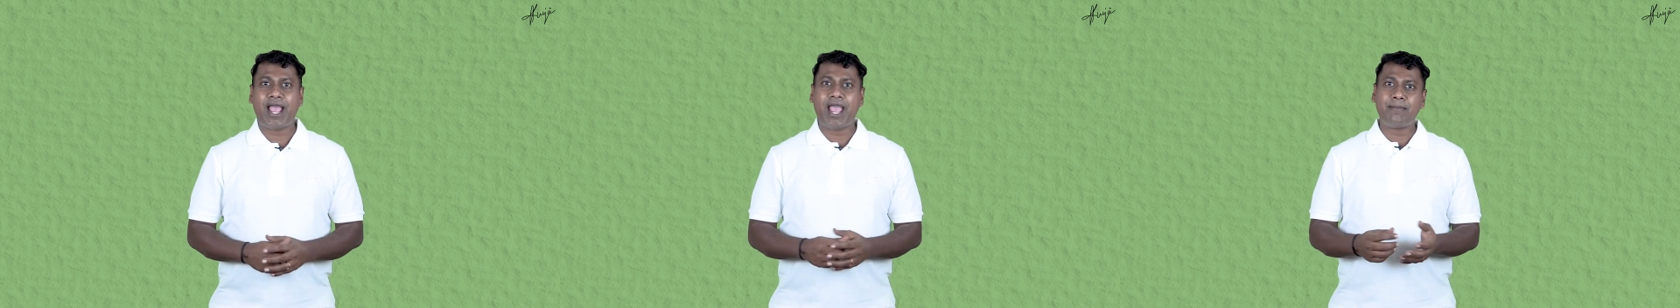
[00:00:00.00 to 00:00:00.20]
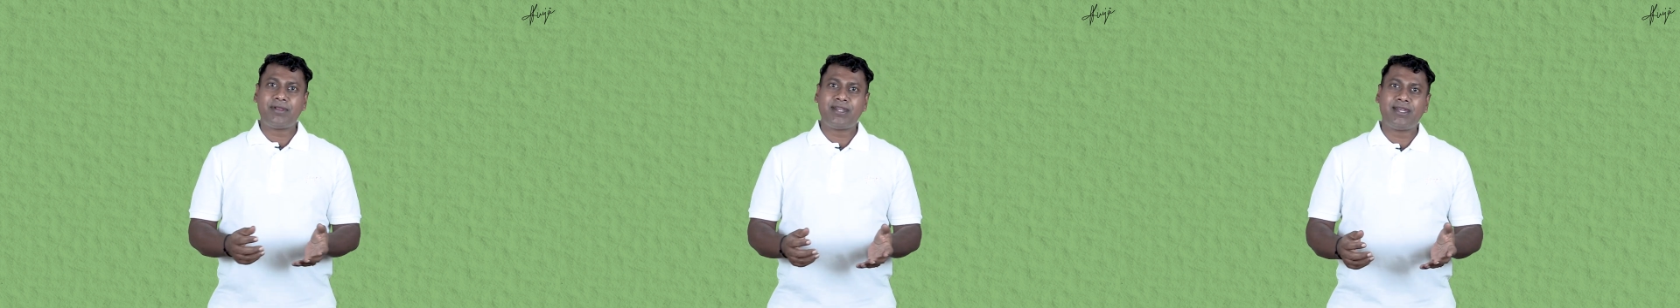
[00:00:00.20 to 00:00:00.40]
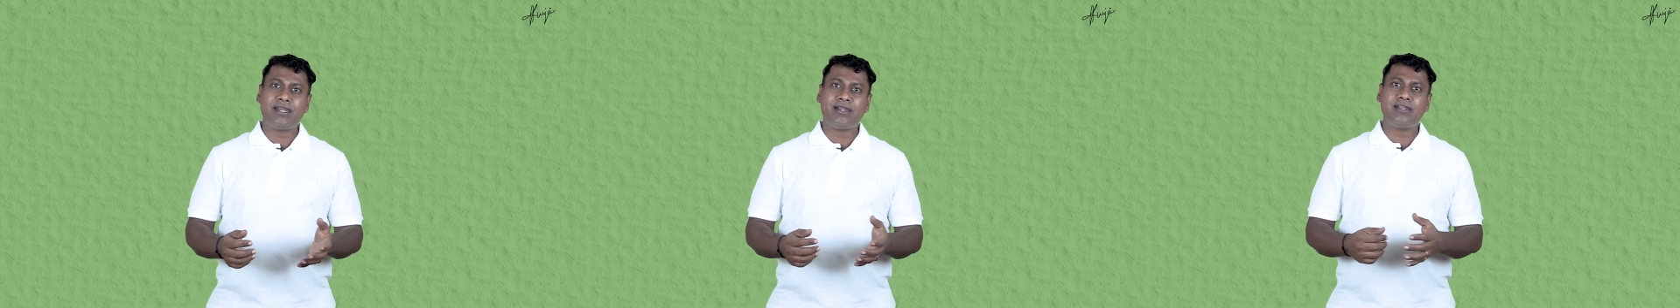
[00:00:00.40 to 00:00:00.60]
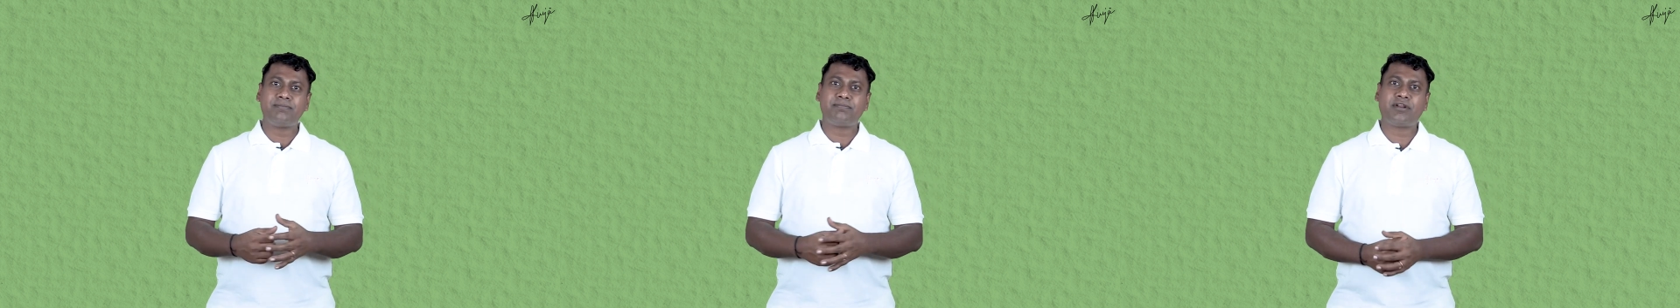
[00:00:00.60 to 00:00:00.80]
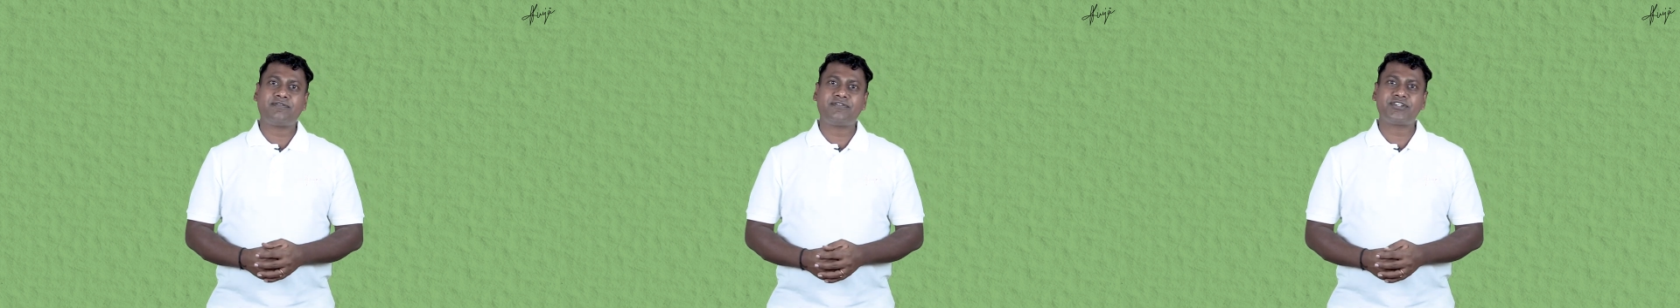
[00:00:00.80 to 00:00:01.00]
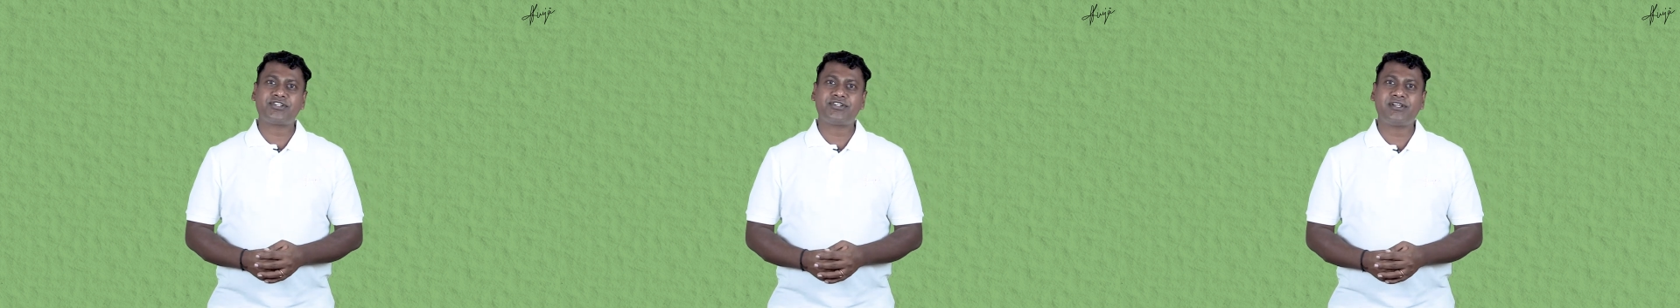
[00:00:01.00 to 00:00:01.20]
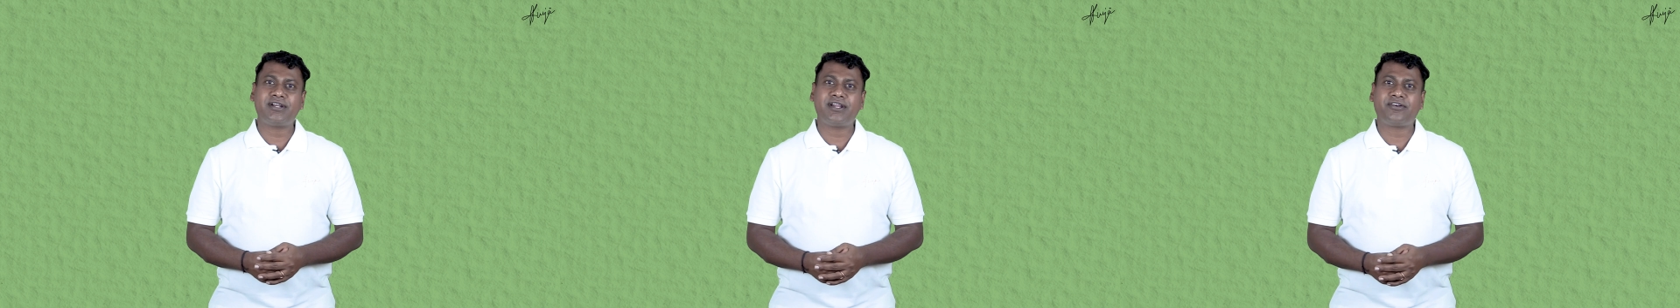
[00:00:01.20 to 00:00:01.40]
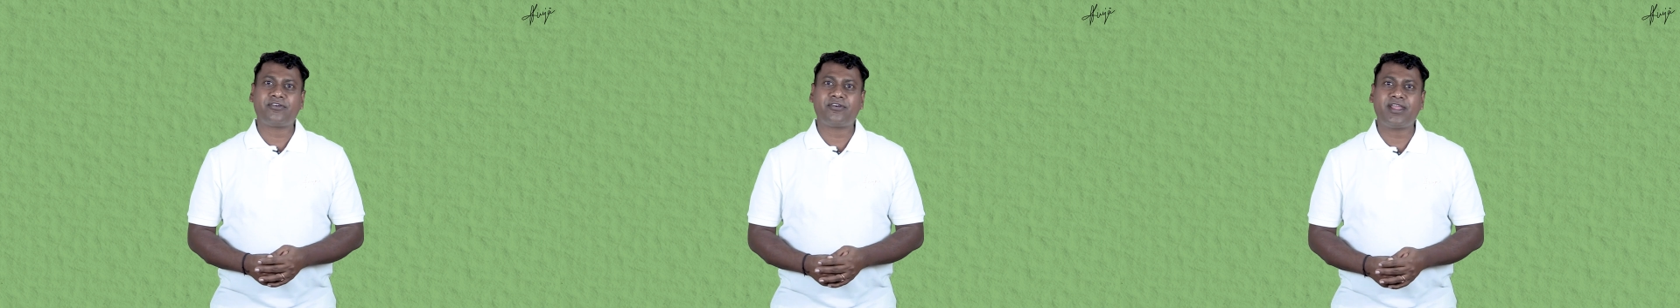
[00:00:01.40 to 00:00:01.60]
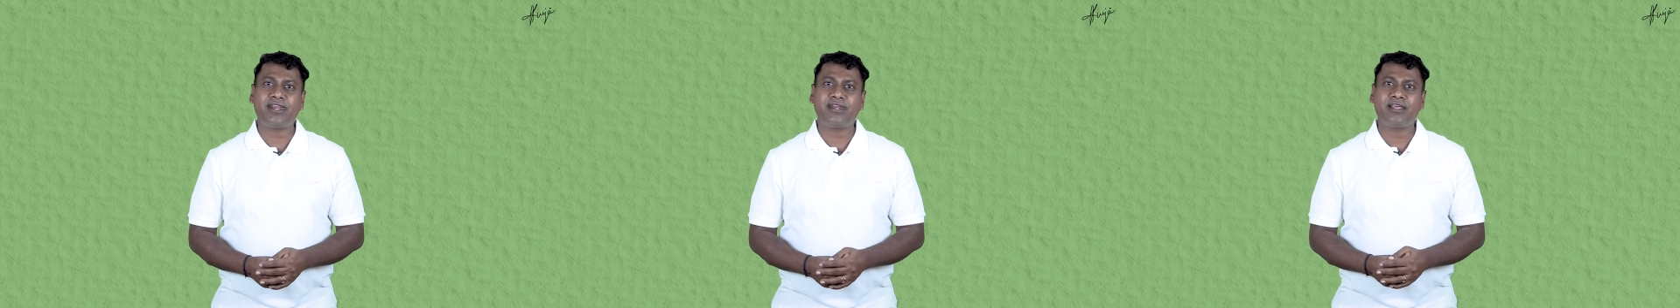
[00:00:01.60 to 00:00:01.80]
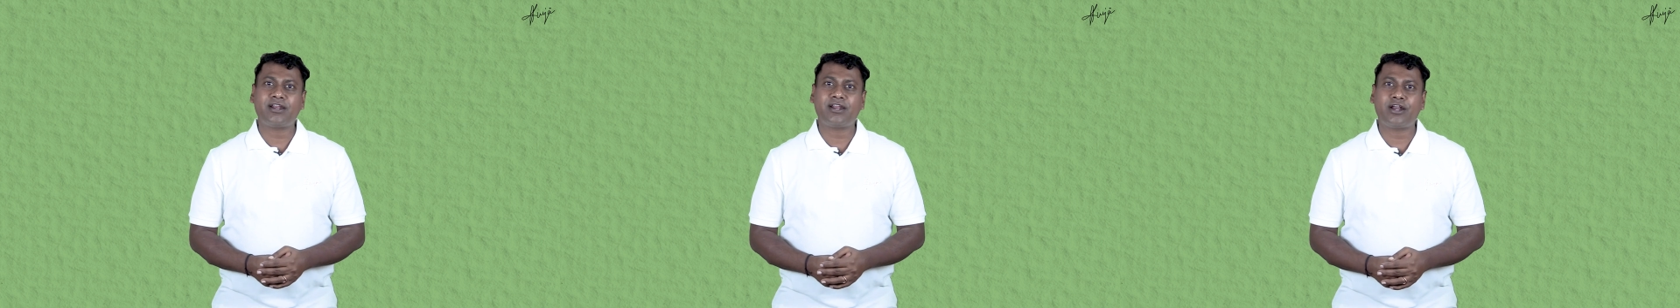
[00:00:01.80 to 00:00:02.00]
I'm an L&D professional, a
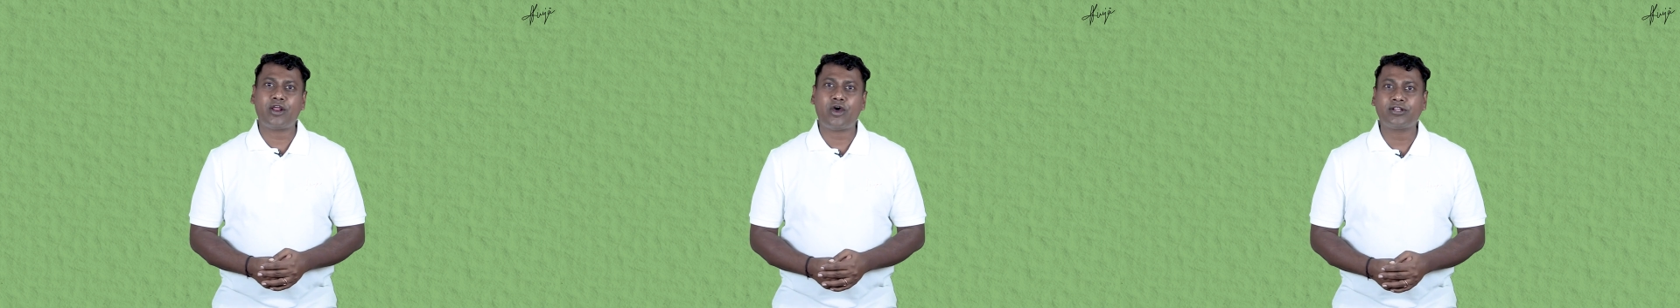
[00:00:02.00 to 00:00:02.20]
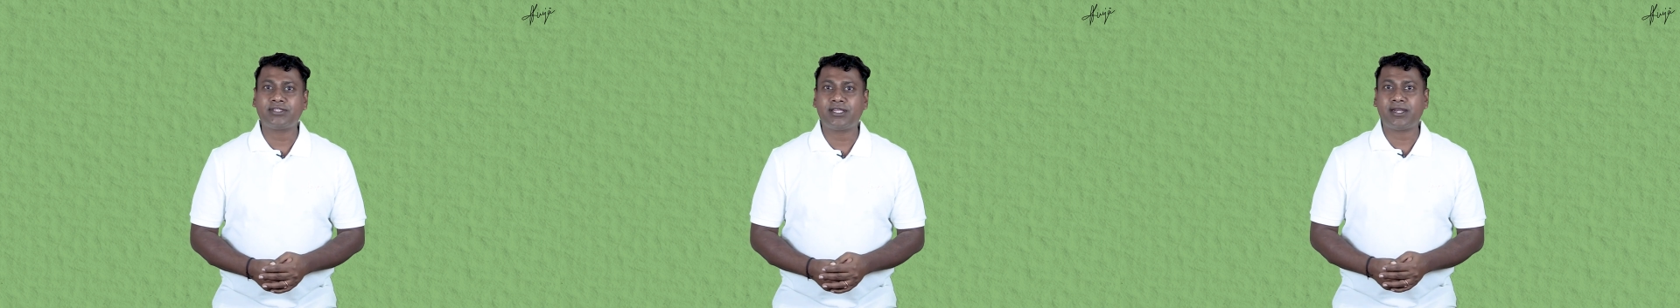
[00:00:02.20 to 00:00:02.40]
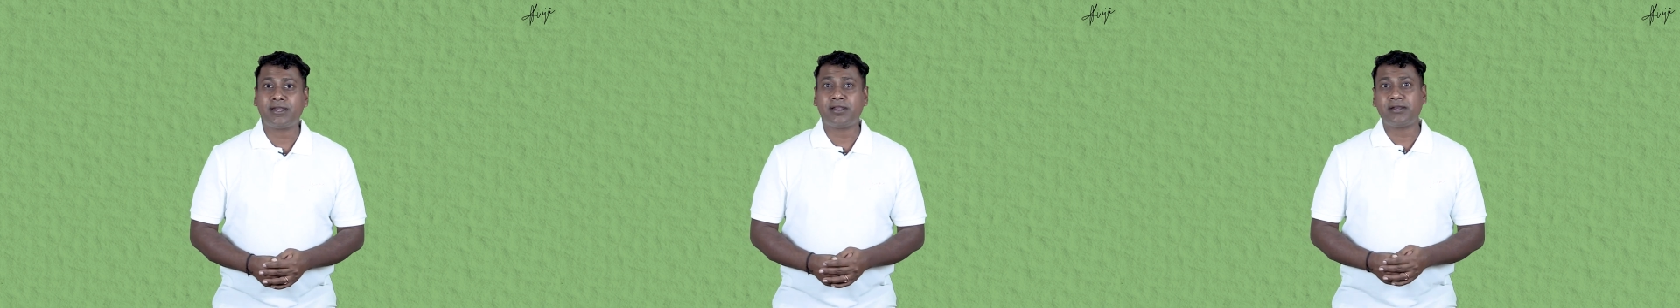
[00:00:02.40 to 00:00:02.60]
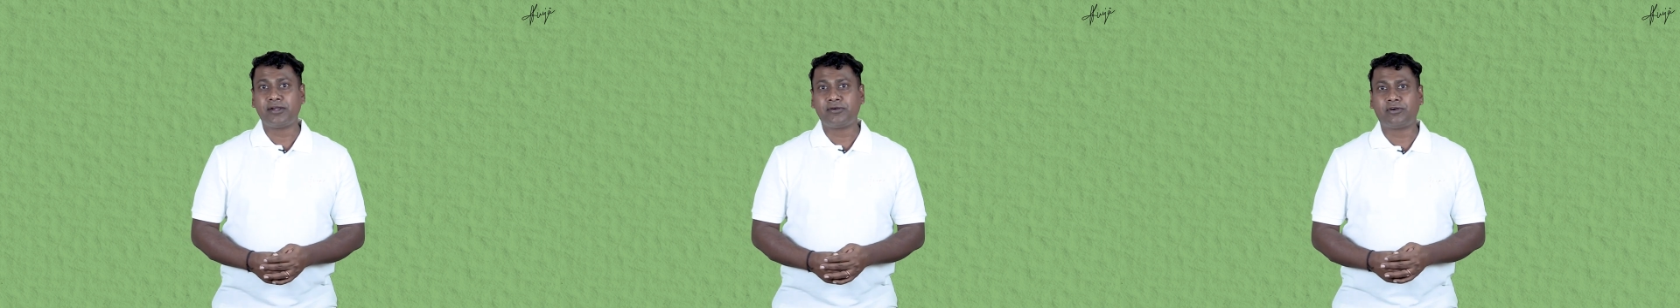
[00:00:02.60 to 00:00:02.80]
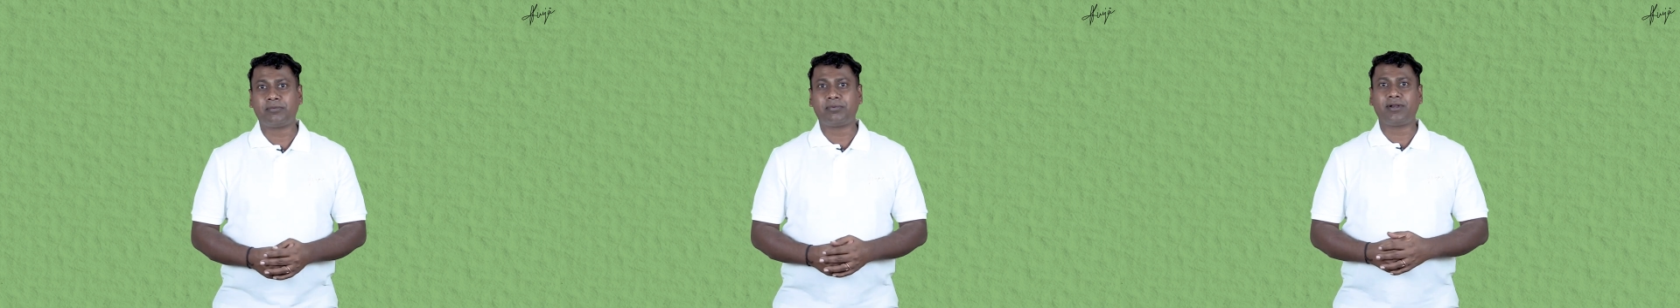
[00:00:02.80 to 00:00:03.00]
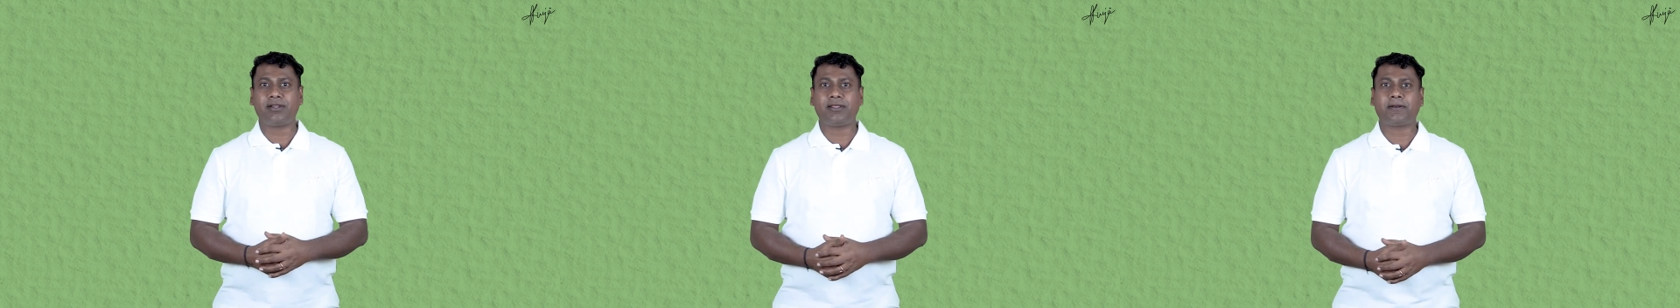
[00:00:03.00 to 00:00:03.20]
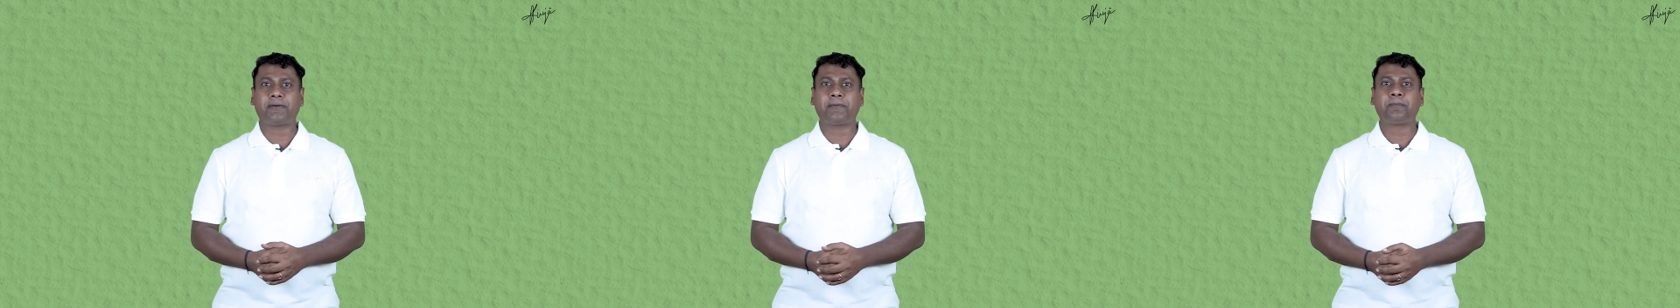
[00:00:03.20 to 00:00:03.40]
trainer, an author and an entrepreneur.